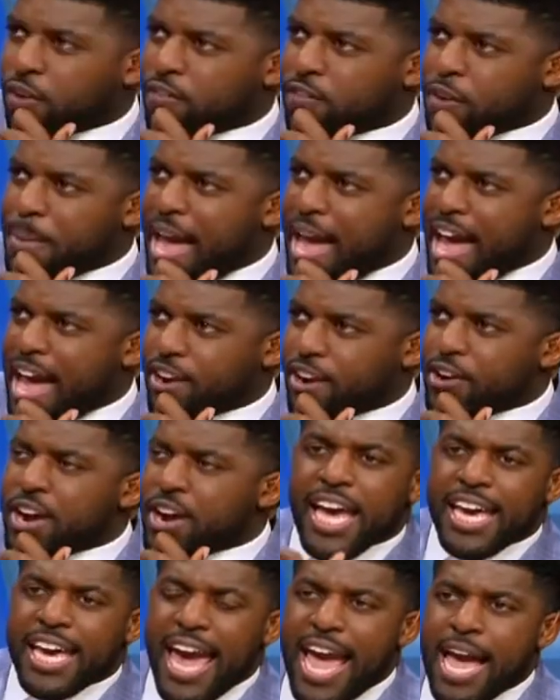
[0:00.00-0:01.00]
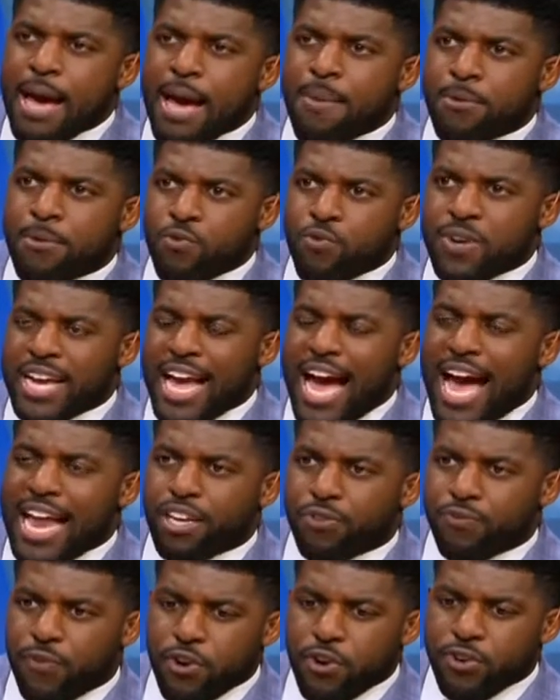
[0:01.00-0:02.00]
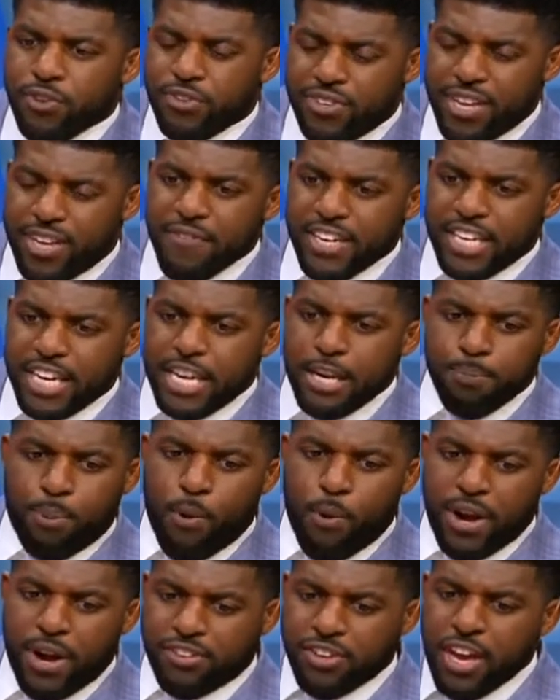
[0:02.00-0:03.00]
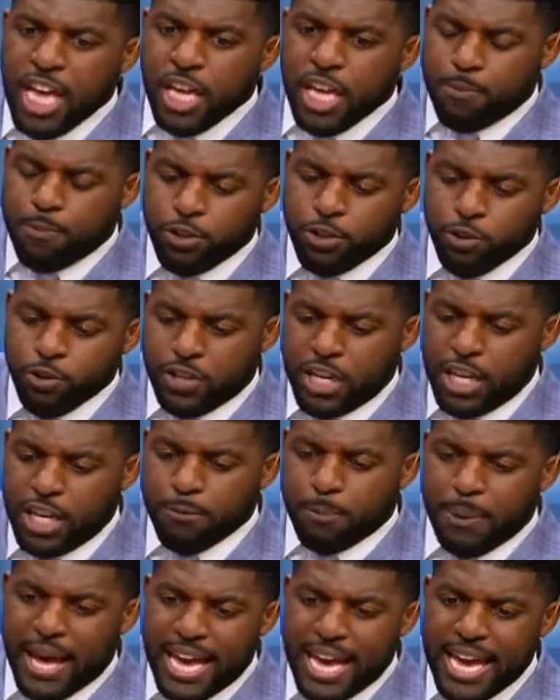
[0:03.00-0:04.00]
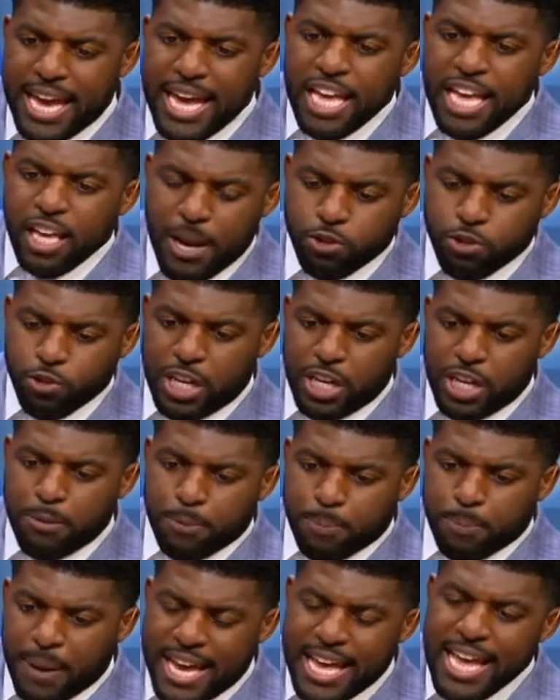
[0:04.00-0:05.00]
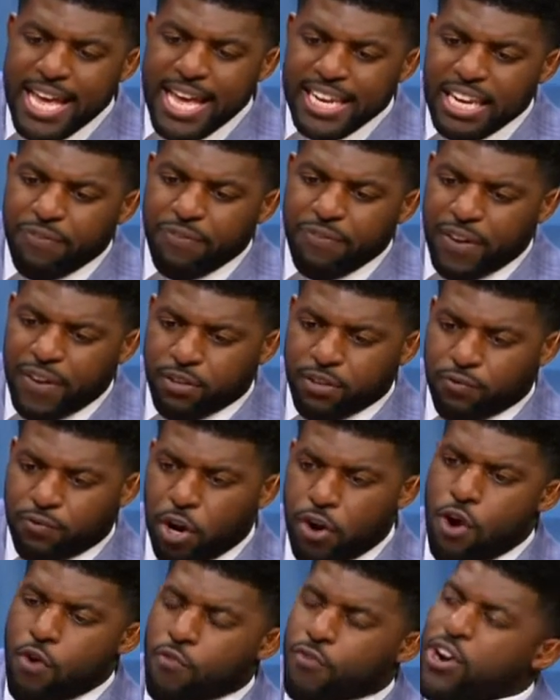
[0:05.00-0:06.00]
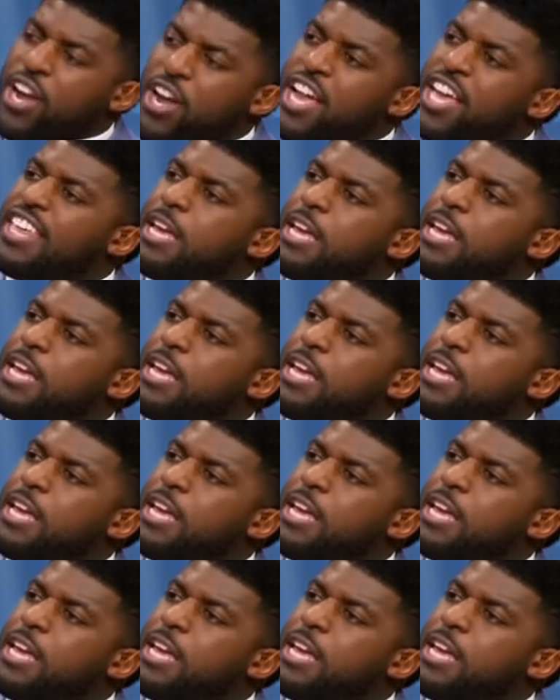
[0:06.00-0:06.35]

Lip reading: the matter. Cam Newton got his first 17 points. Special teams play, defensive turnover. The